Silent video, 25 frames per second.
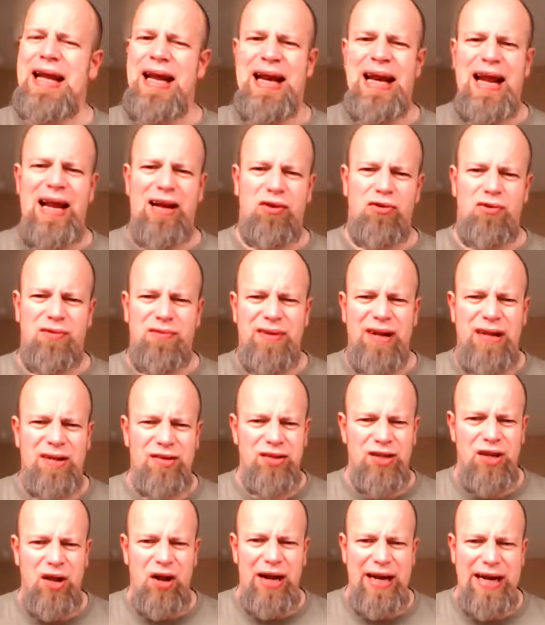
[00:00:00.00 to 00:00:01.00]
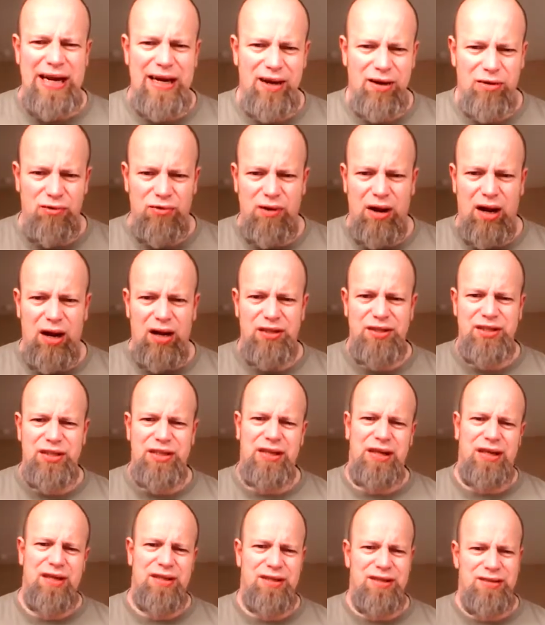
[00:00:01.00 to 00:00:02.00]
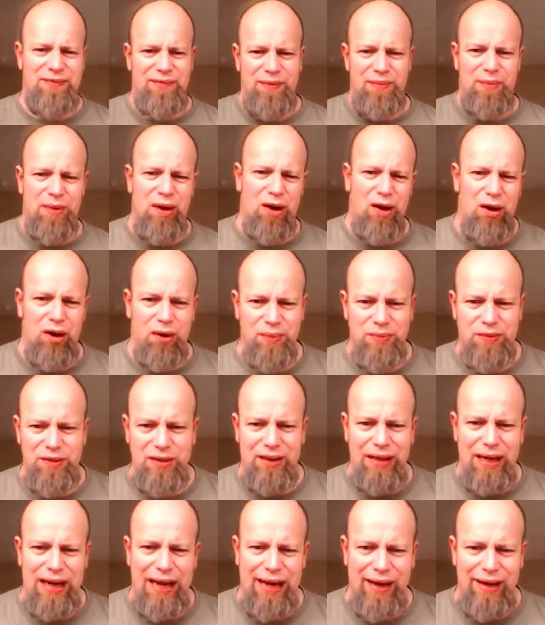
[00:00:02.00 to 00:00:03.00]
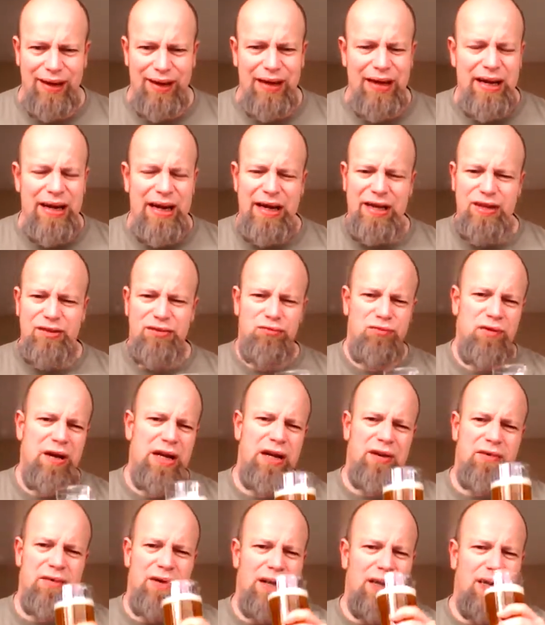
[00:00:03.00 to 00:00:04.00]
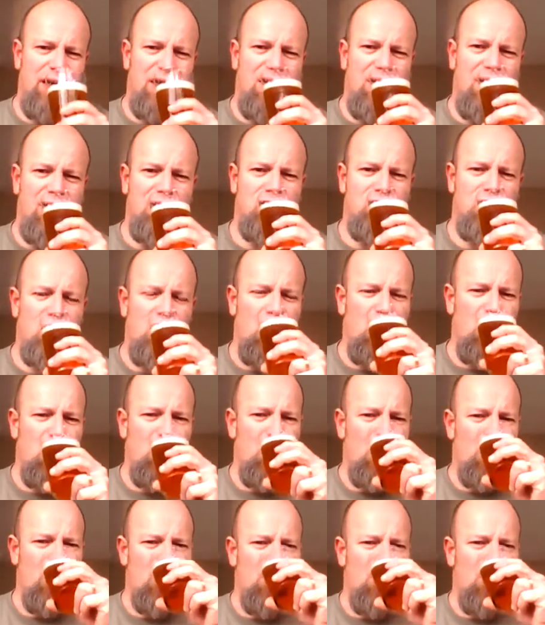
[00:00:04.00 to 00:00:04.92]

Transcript: you're getting that slight hint of grassiness from the hops and that. It's really, really nice.